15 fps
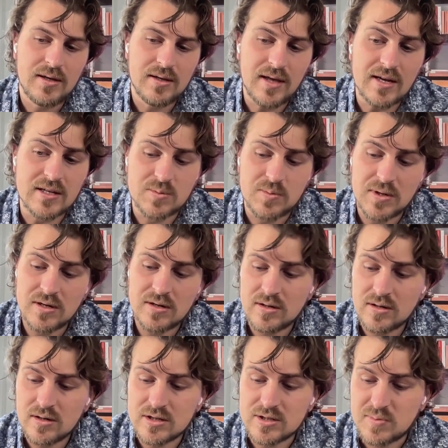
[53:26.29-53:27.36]
Yeah, it's
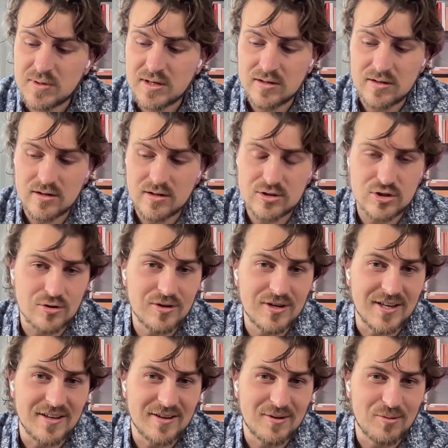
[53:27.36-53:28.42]
been a
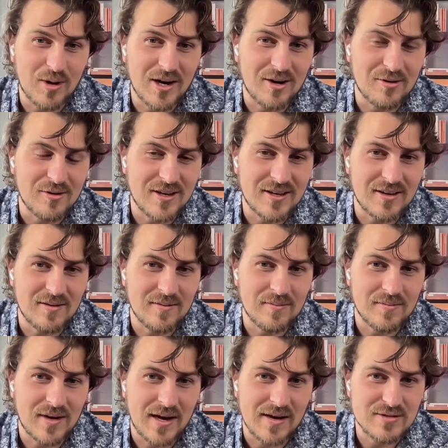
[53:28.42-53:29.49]
journey. Wow.
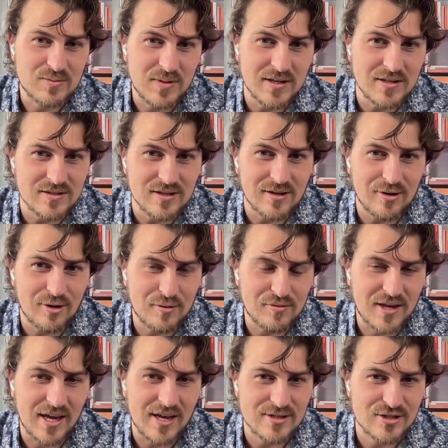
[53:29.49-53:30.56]
I've spent a lot of
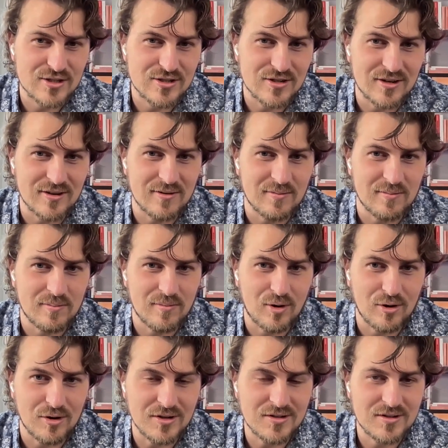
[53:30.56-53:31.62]
cash
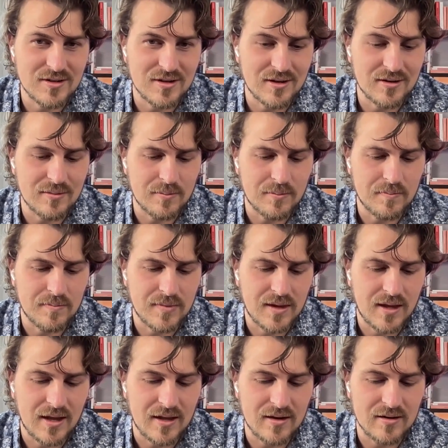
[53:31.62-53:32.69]
on it,
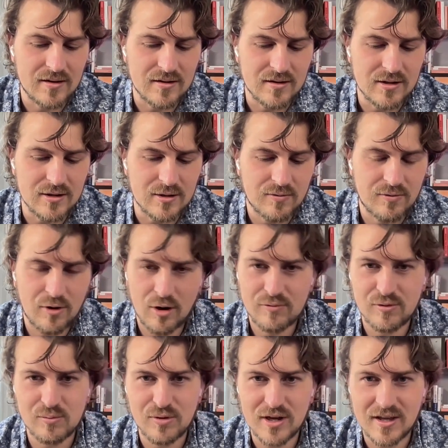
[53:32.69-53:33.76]
and it is far
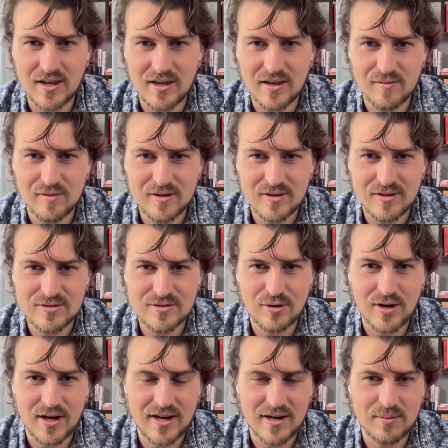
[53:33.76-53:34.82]
from breaking even. So
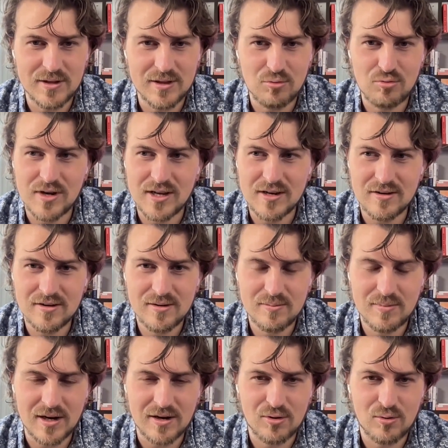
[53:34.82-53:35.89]
I'm in the red
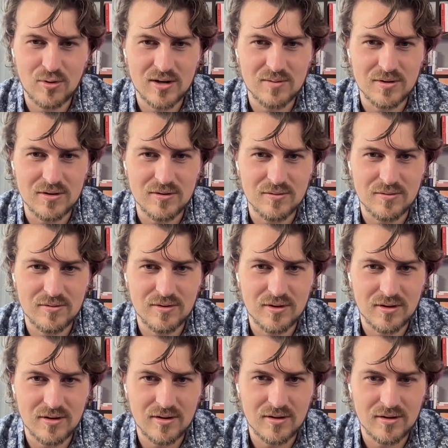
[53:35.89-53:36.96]
by quite
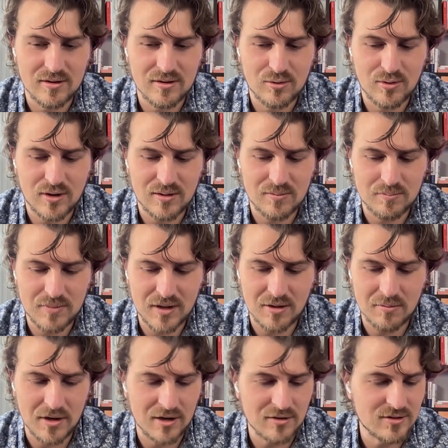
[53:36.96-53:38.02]
a big
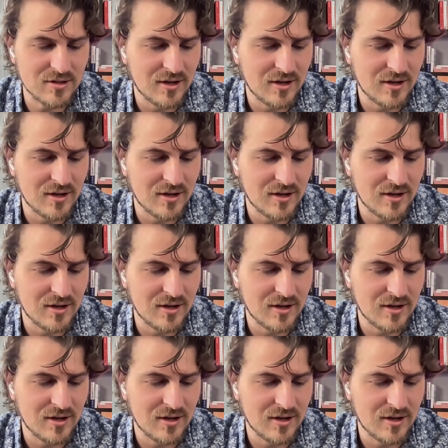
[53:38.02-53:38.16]
amount,